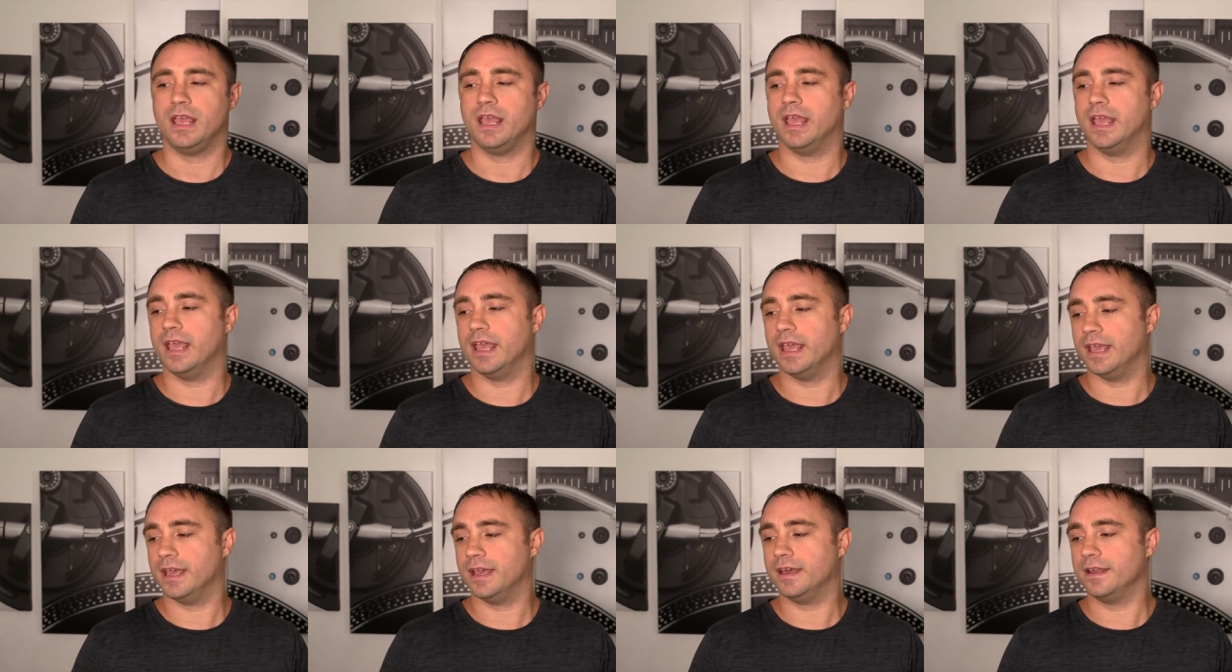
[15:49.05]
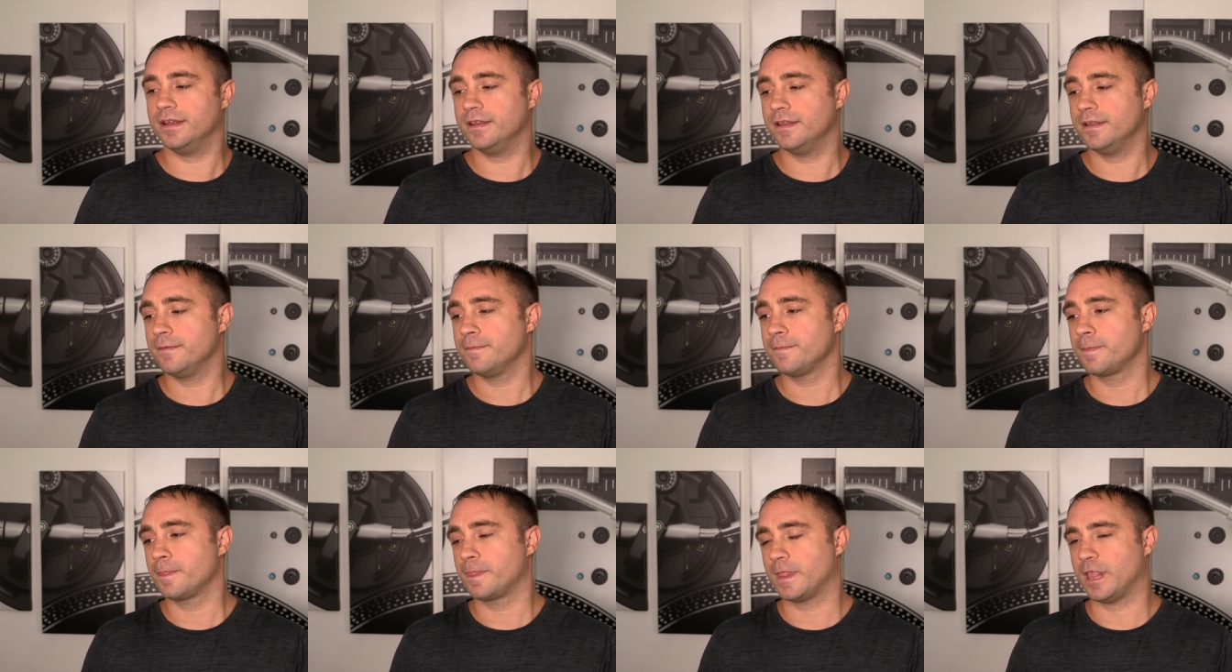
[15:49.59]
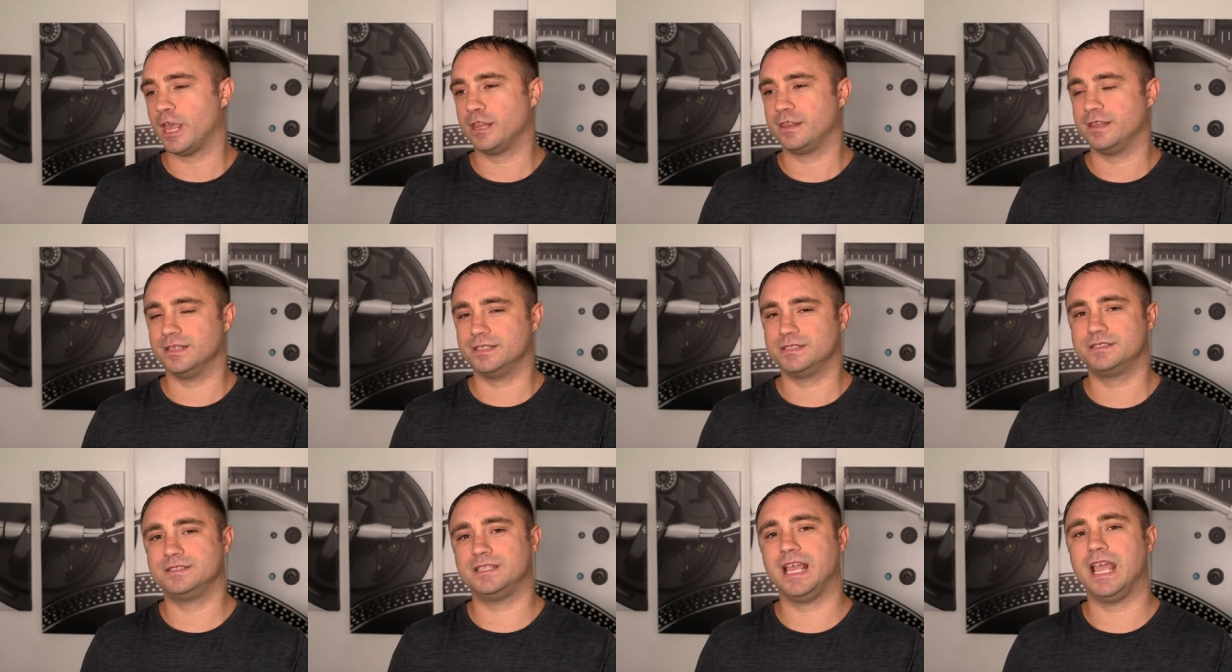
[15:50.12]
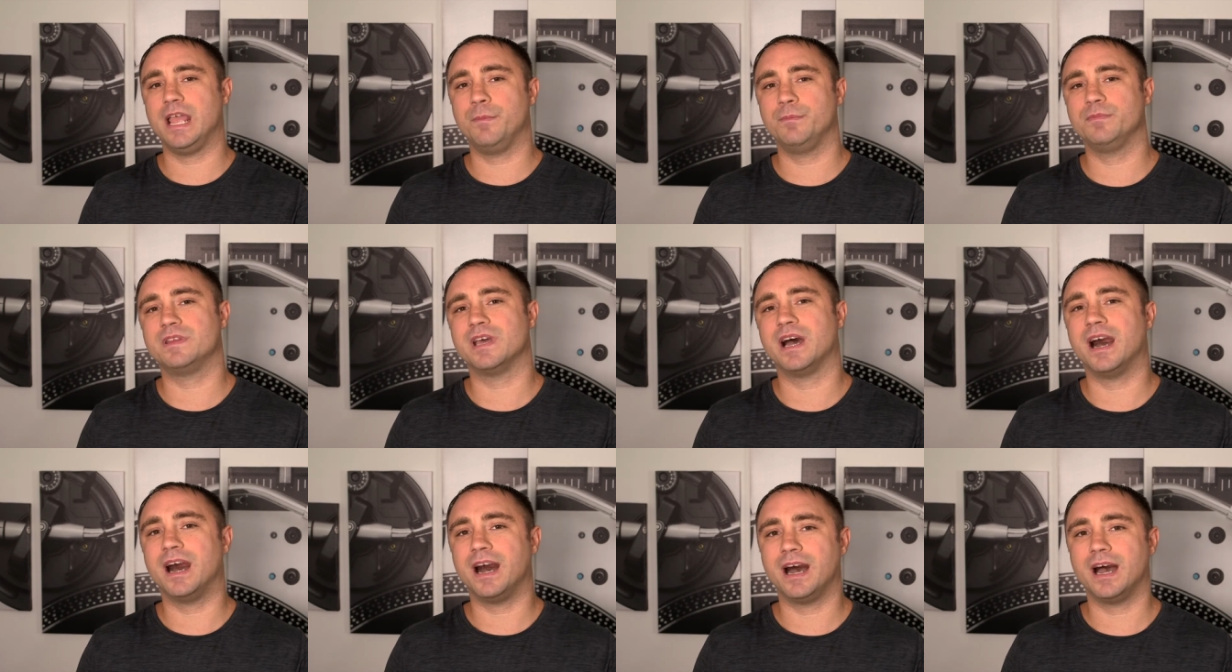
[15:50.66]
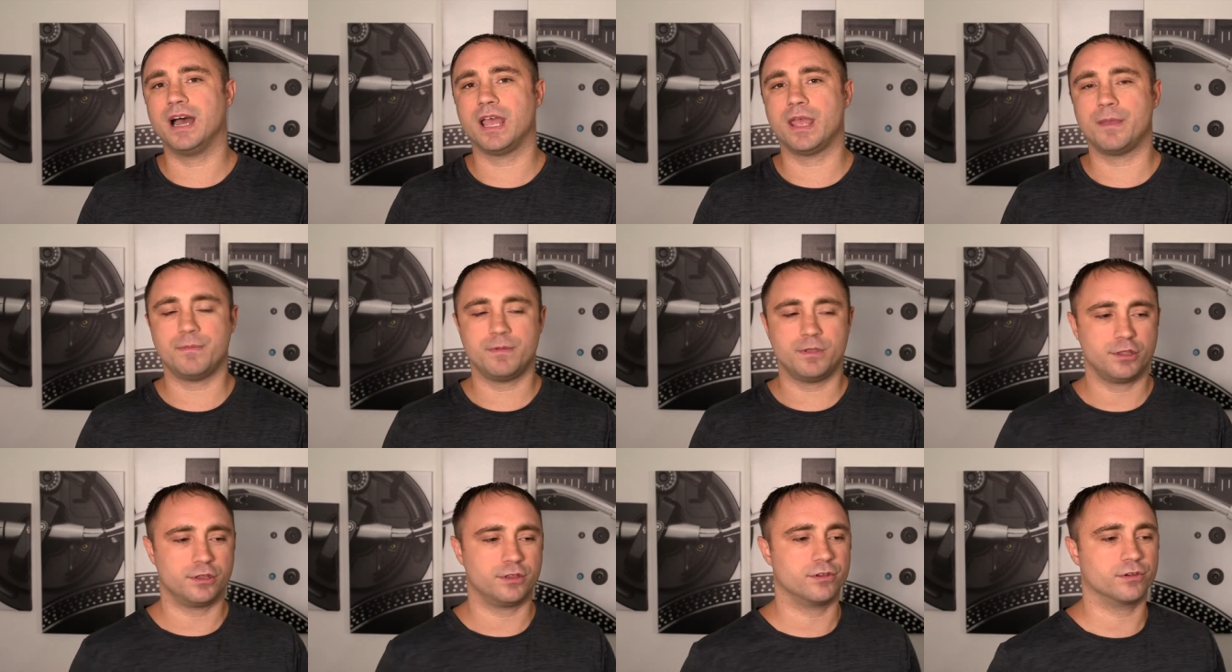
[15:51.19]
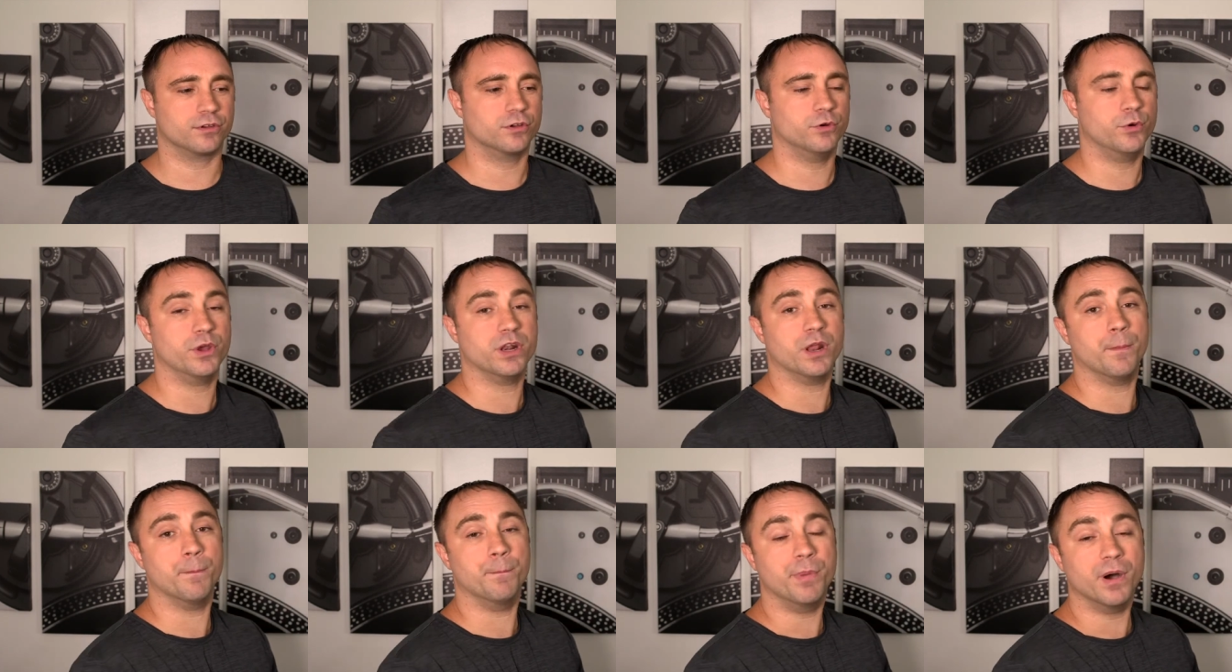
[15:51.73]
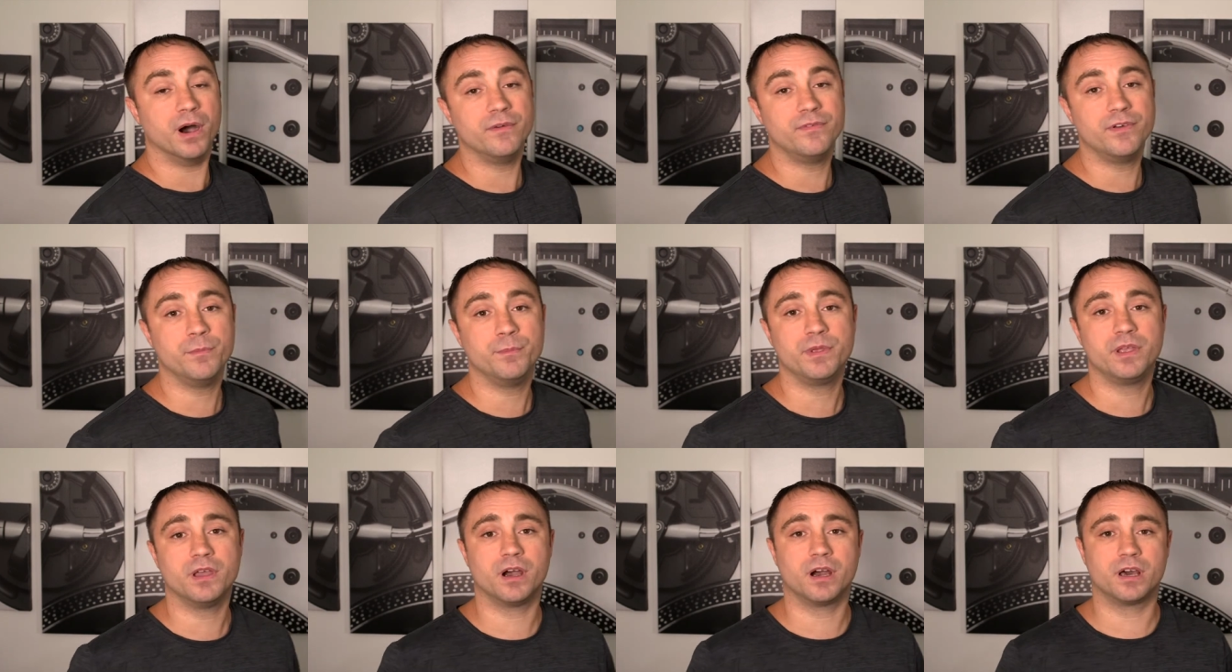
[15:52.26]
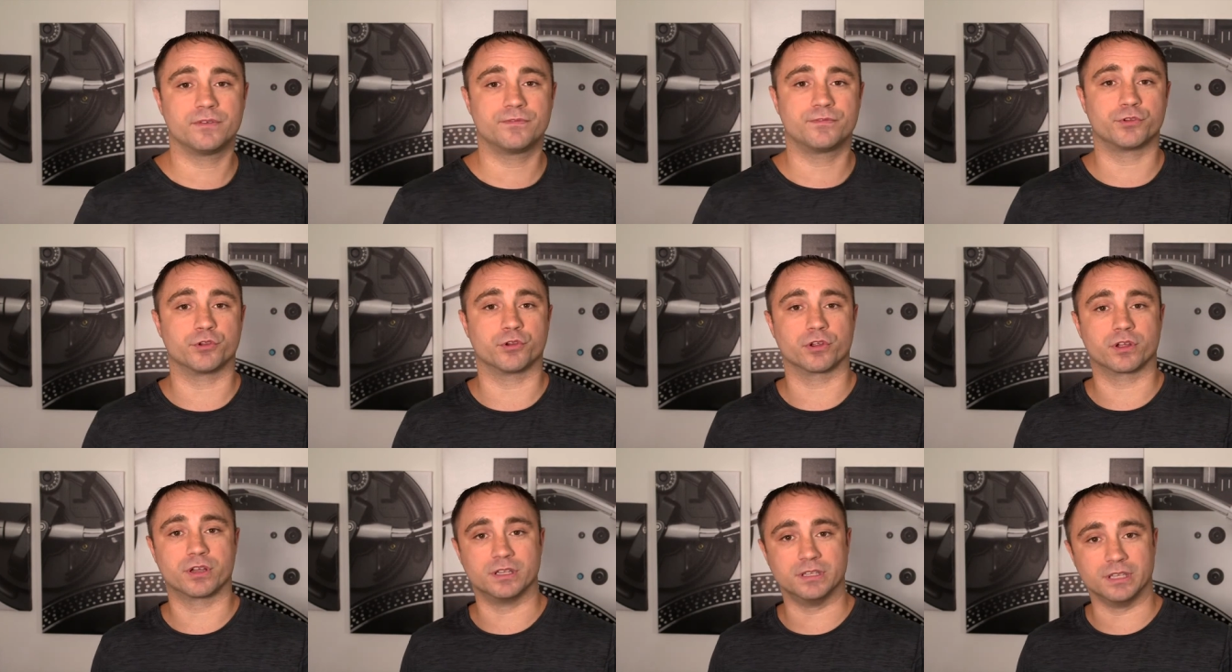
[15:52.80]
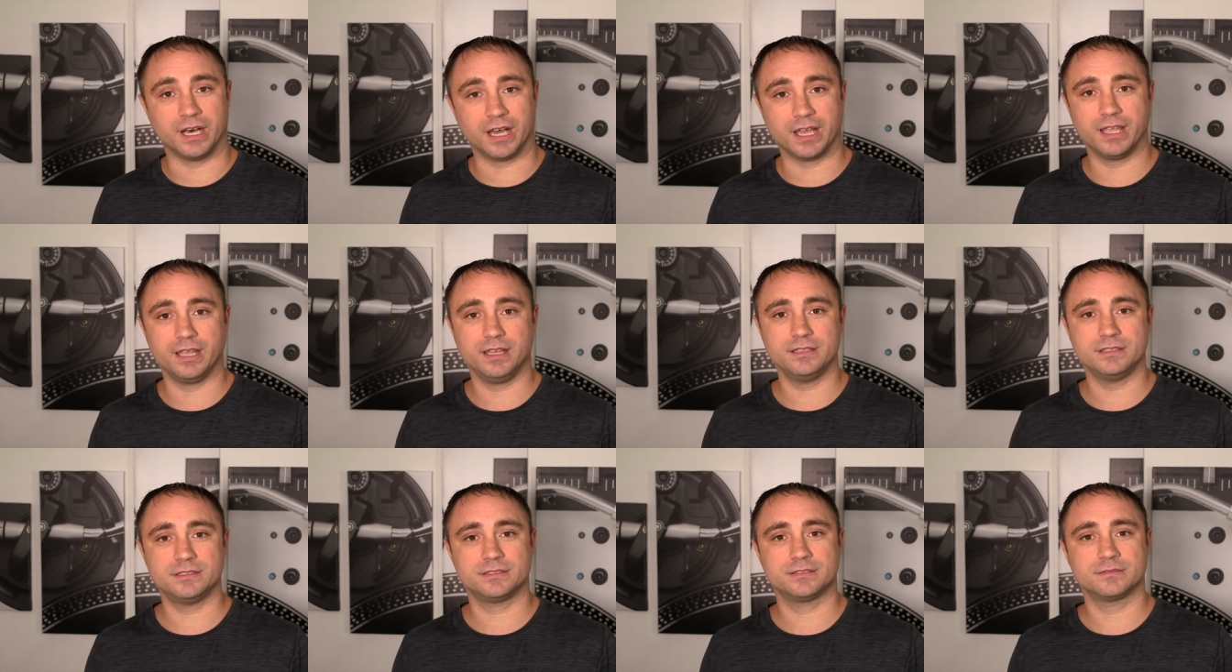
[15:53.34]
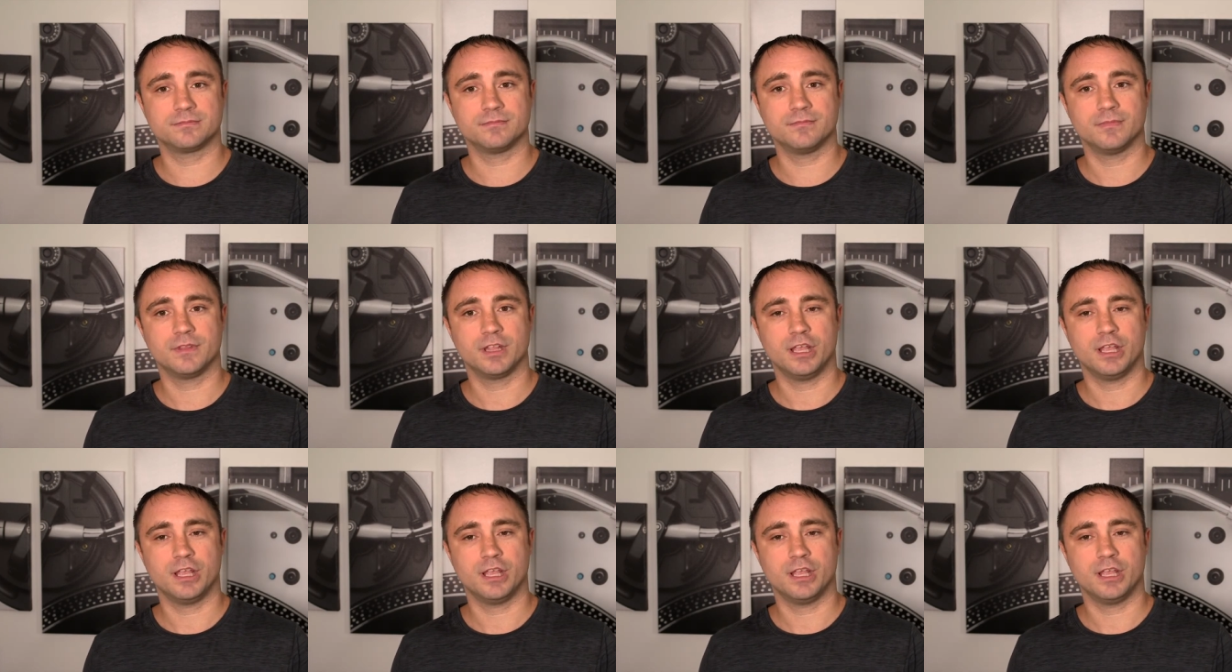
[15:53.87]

and at the same time, you're going above and beyond for your clients,